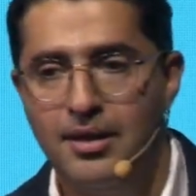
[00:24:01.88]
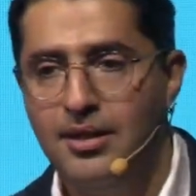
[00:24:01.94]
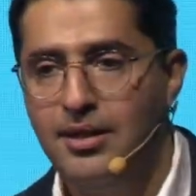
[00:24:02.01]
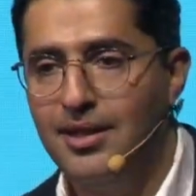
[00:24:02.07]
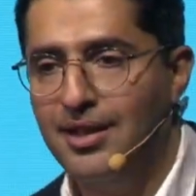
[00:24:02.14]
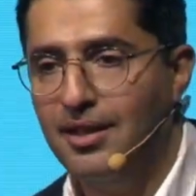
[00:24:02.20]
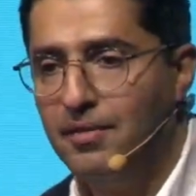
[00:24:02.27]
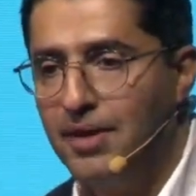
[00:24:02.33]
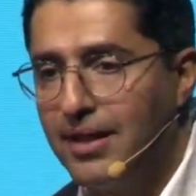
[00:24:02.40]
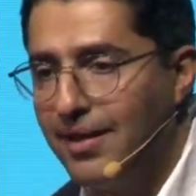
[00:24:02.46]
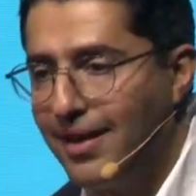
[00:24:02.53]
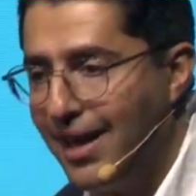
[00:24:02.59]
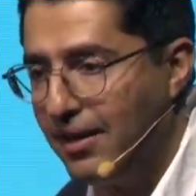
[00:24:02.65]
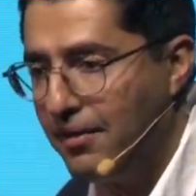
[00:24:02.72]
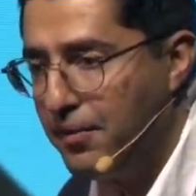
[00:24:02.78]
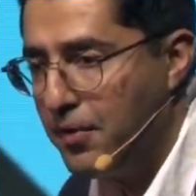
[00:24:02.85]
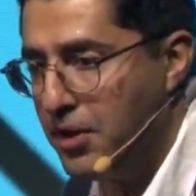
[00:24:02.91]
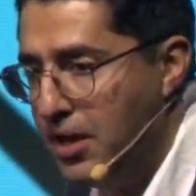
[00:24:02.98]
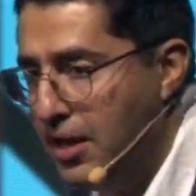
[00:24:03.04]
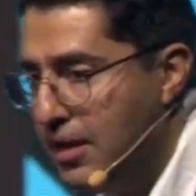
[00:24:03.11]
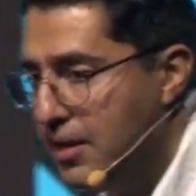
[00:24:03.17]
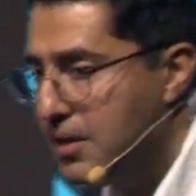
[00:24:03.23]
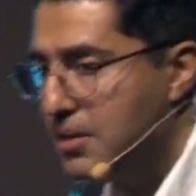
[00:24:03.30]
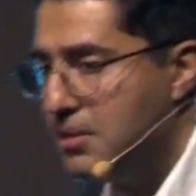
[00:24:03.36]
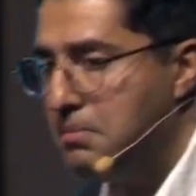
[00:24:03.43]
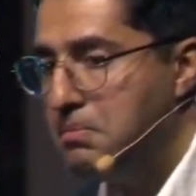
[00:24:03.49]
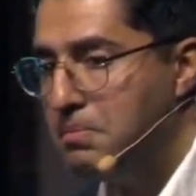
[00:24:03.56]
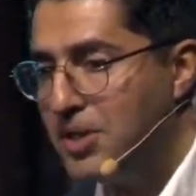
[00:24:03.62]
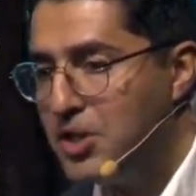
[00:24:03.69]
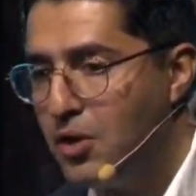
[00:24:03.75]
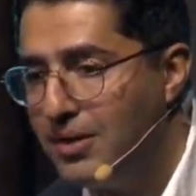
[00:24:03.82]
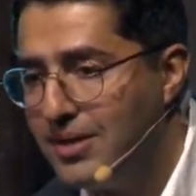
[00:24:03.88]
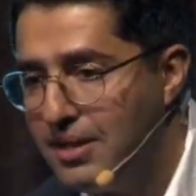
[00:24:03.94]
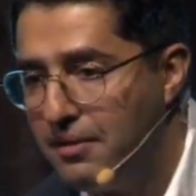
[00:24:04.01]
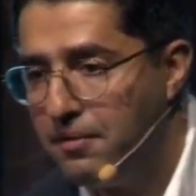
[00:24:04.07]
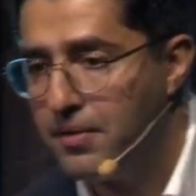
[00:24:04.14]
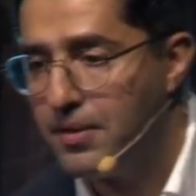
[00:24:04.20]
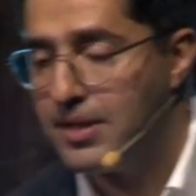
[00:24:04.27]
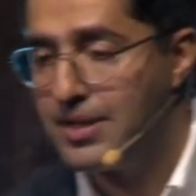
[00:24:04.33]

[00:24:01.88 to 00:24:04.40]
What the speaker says: You're living together for years, but you're different.